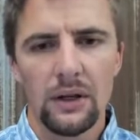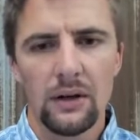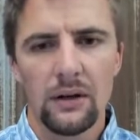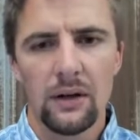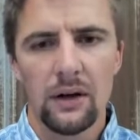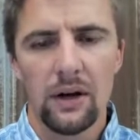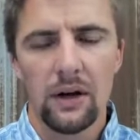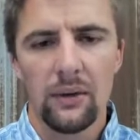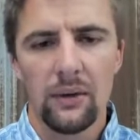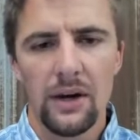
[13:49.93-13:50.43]

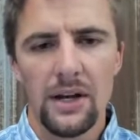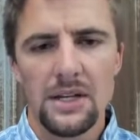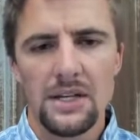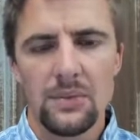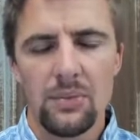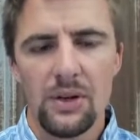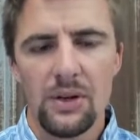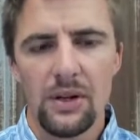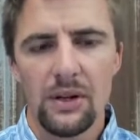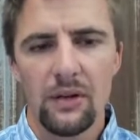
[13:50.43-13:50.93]

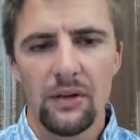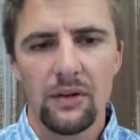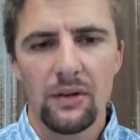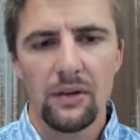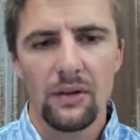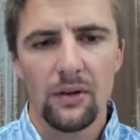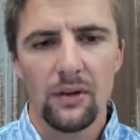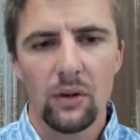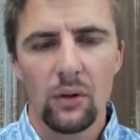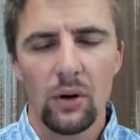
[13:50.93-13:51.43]
HB.
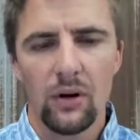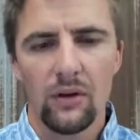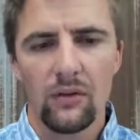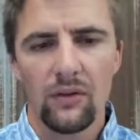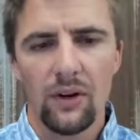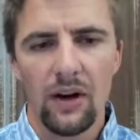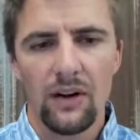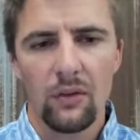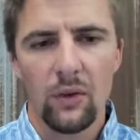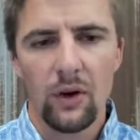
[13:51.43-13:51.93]
So a
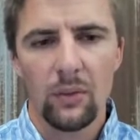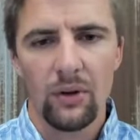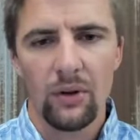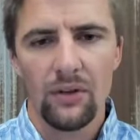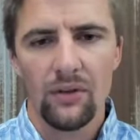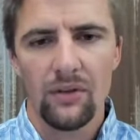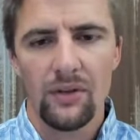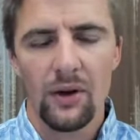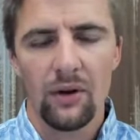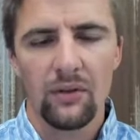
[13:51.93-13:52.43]
5-way
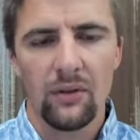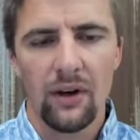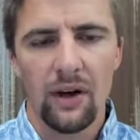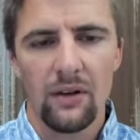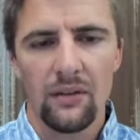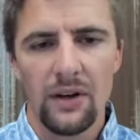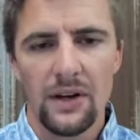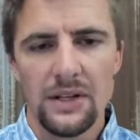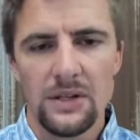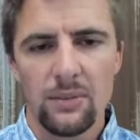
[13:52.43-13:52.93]
plus
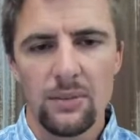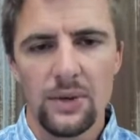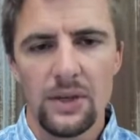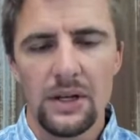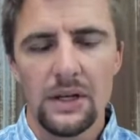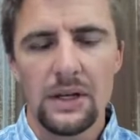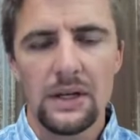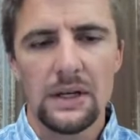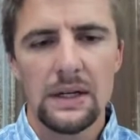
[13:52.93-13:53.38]
VL5 HB.